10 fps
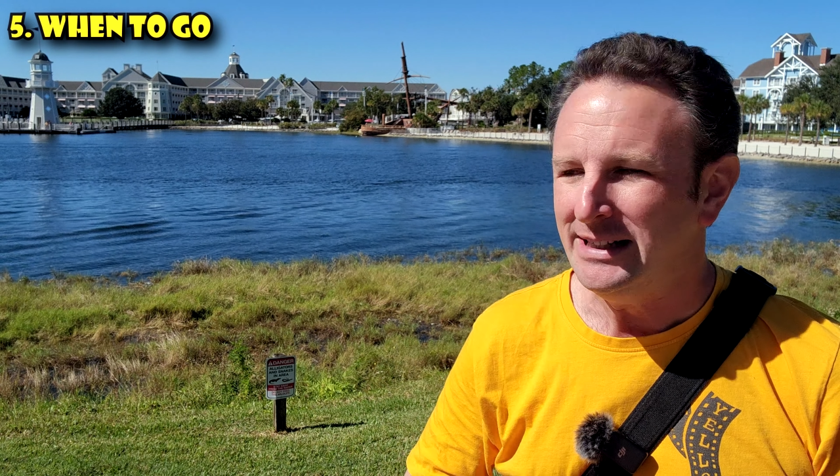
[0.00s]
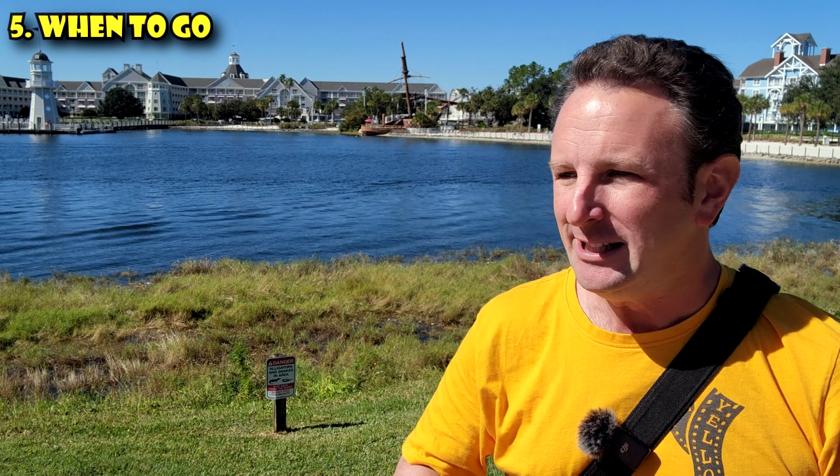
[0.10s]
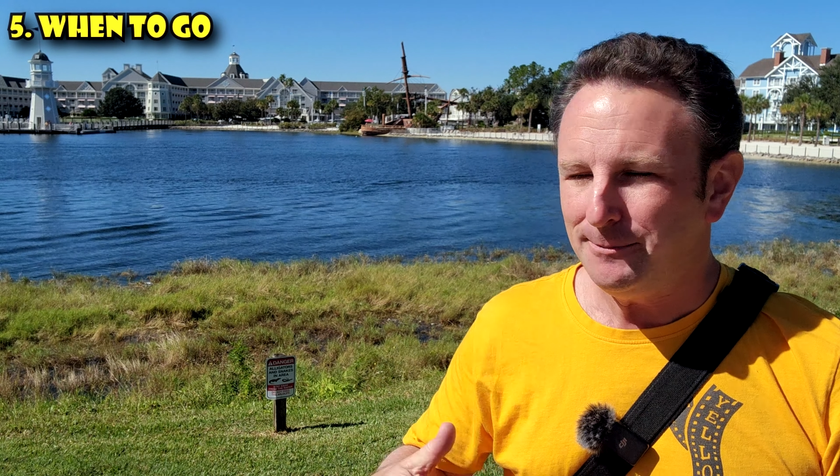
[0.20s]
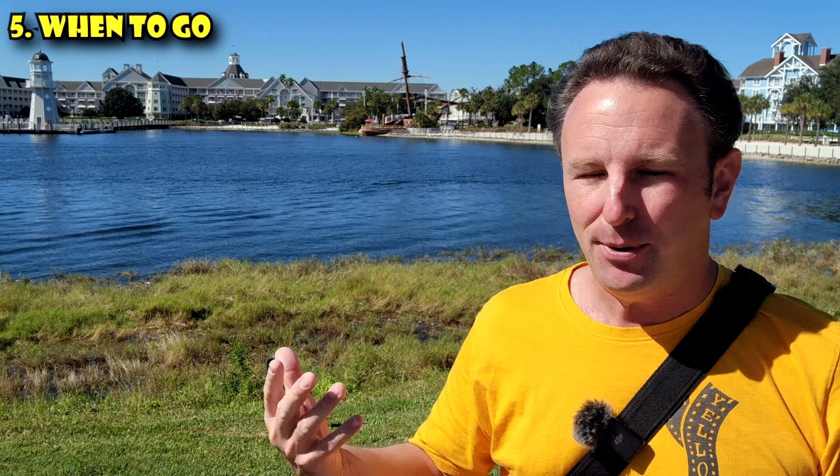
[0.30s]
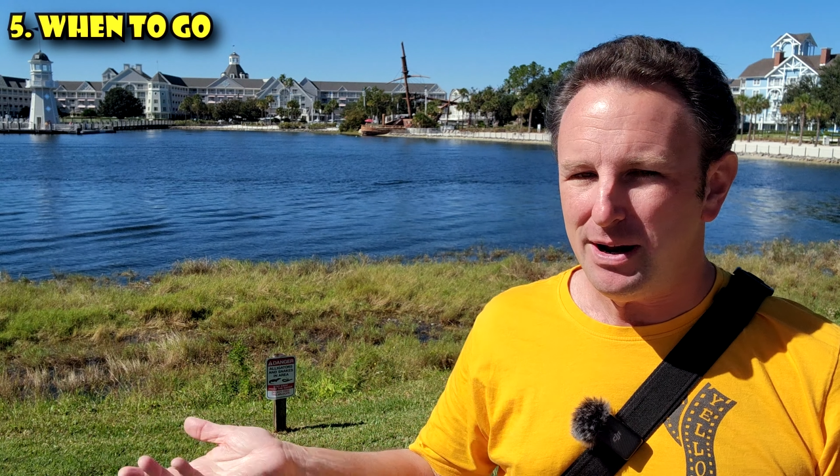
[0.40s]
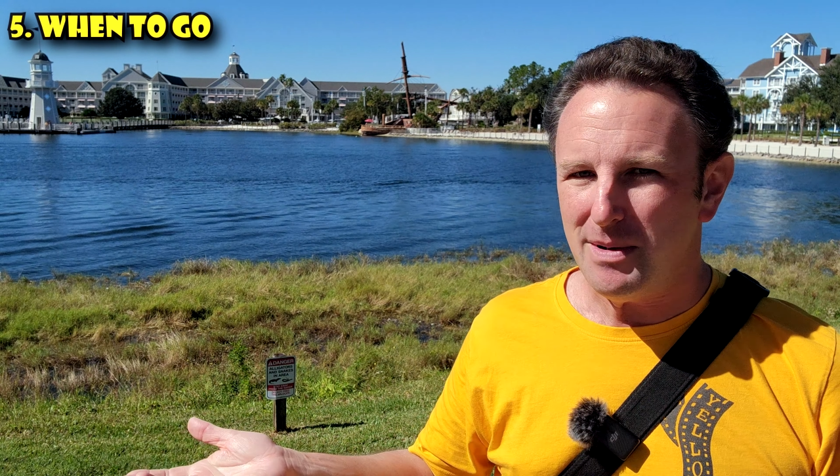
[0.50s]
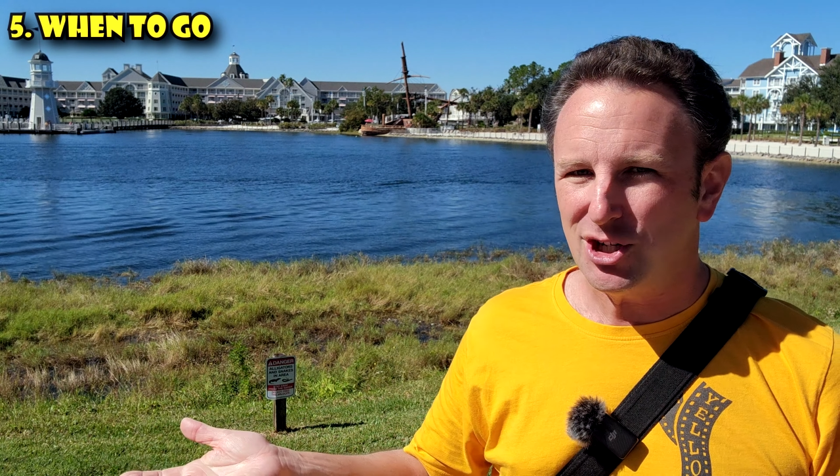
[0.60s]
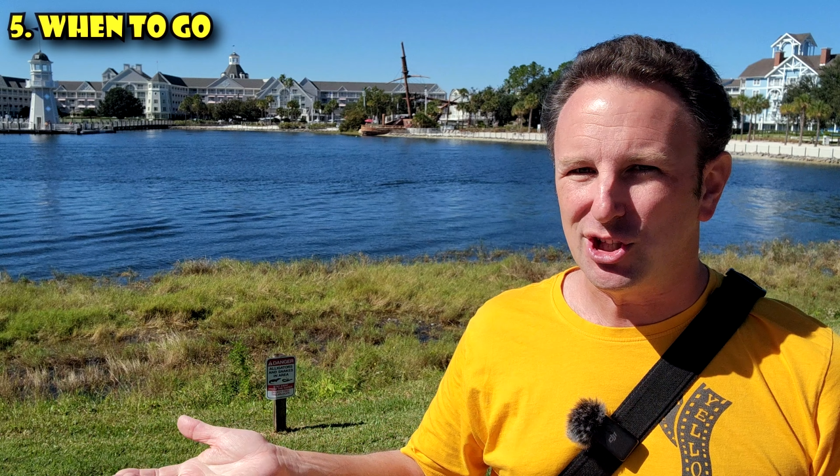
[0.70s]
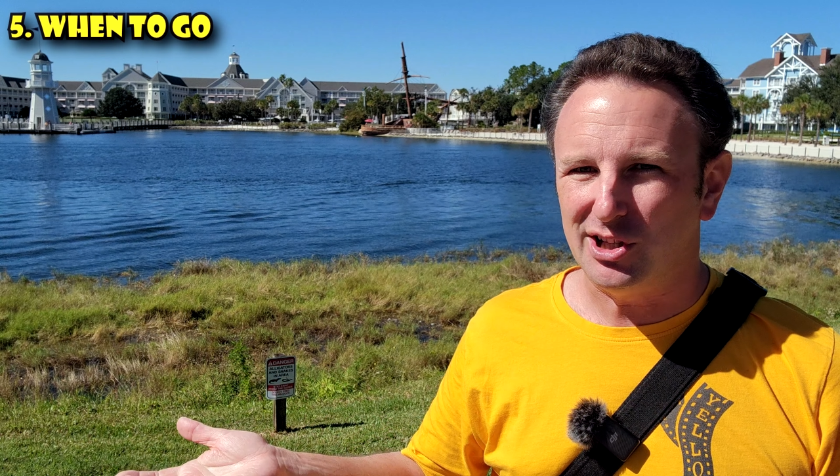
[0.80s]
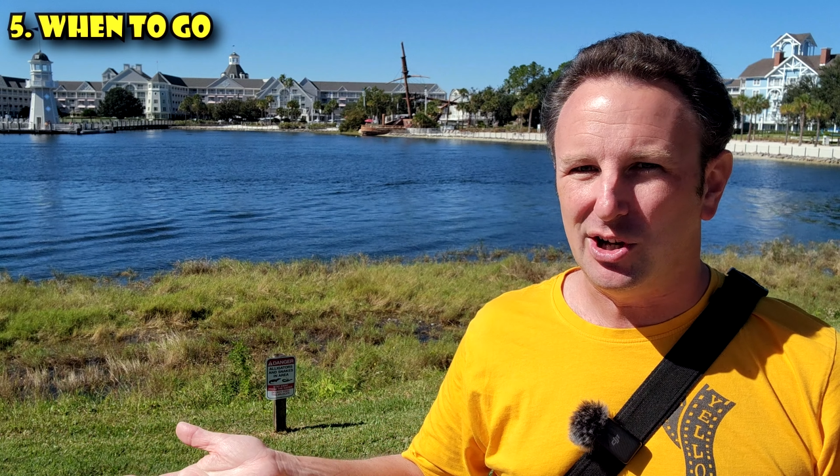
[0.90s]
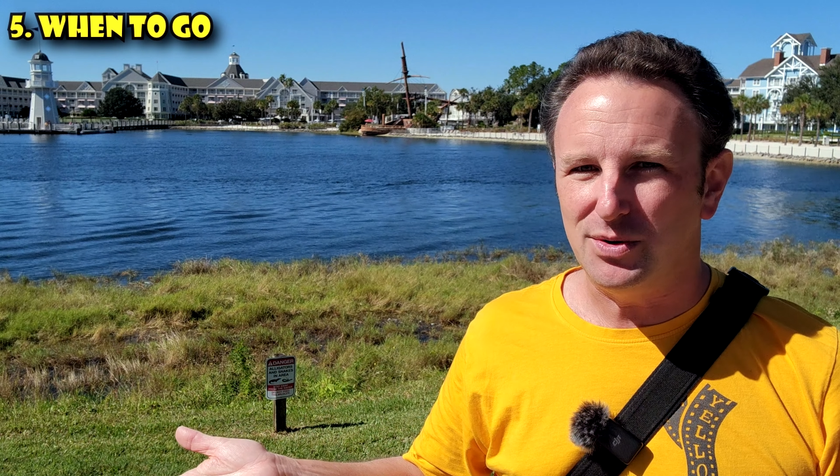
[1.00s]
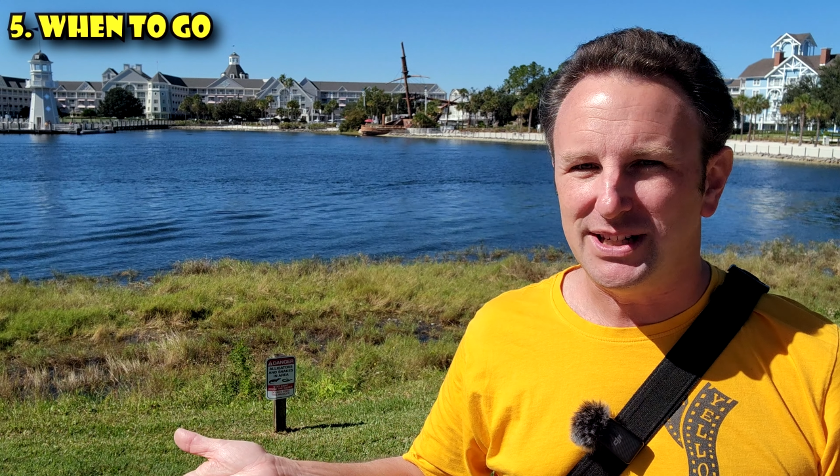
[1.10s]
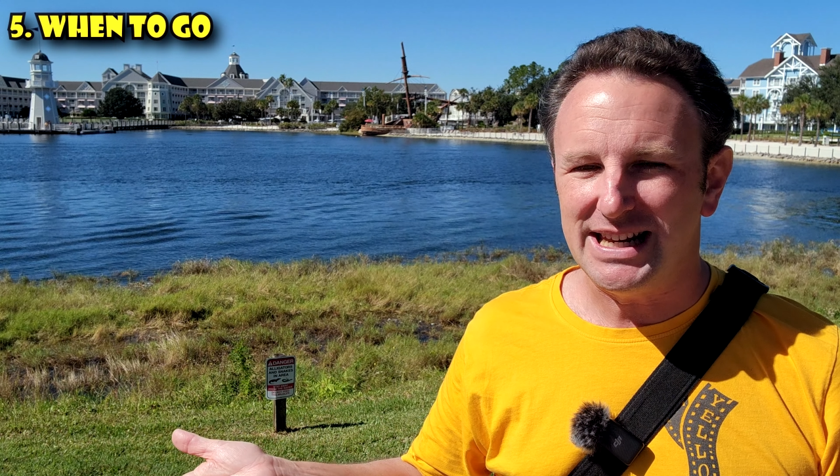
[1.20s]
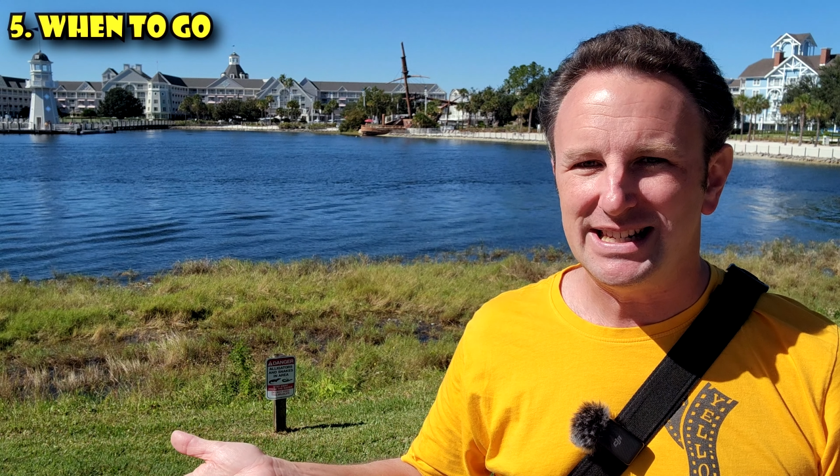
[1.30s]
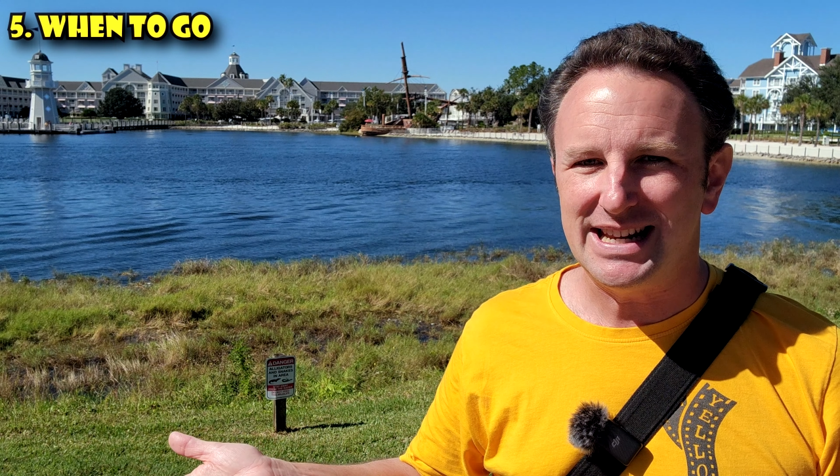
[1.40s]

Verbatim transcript: It's pretty much the low season